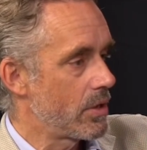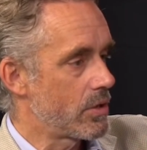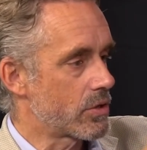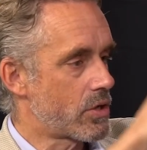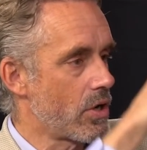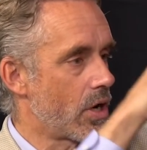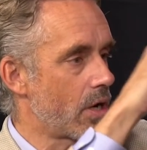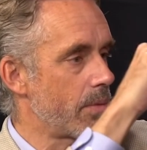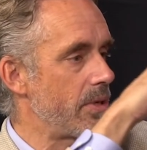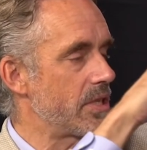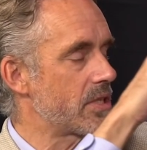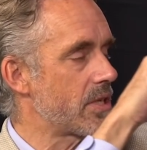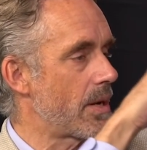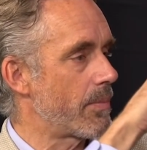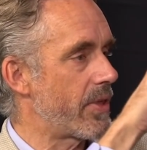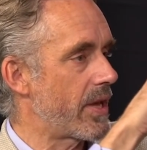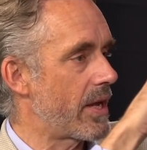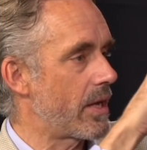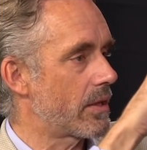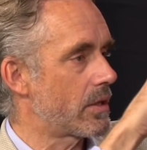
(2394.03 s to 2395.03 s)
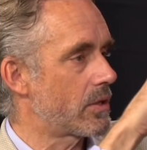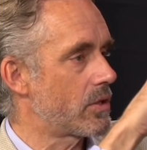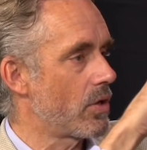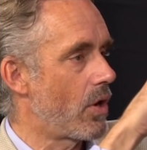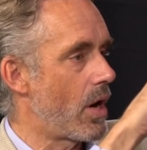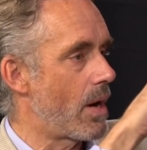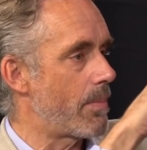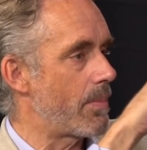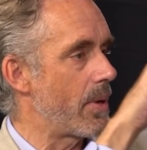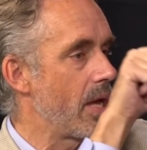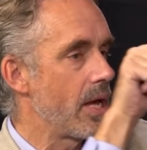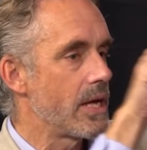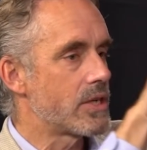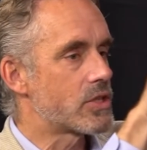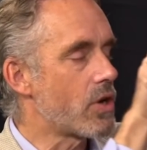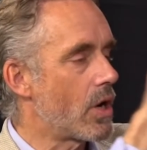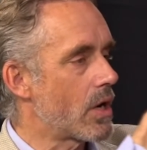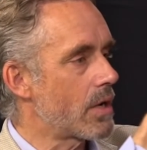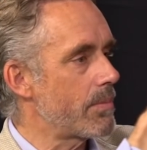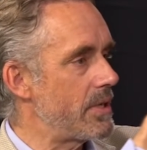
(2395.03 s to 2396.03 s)
There's got to be something at the top,
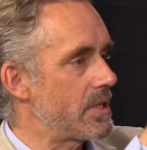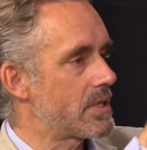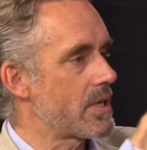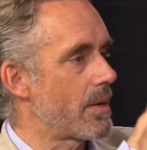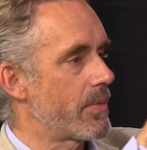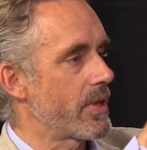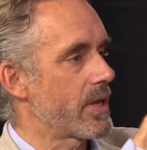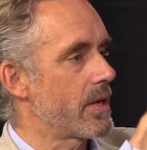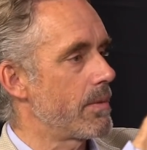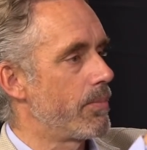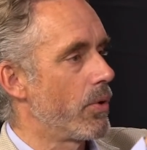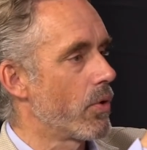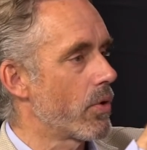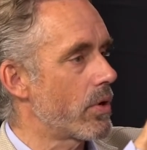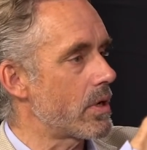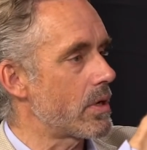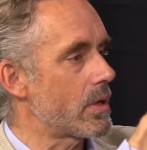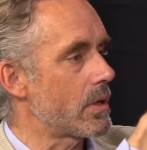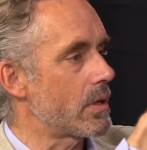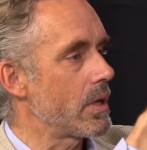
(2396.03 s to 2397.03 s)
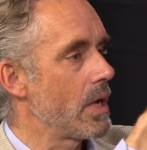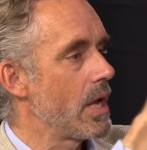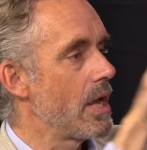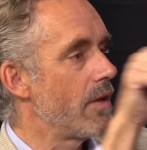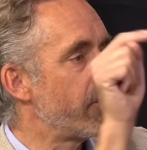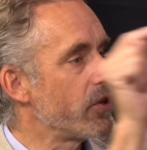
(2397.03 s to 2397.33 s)
it's got to be something important.